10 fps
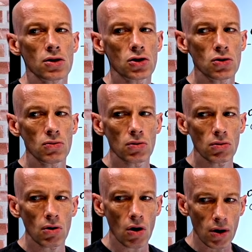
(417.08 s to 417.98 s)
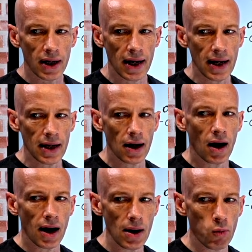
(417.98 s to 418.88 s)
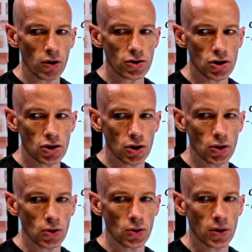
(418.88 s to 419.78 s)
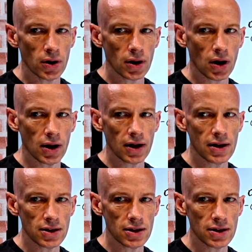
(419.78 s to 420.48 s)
So, okay, I want to do kind of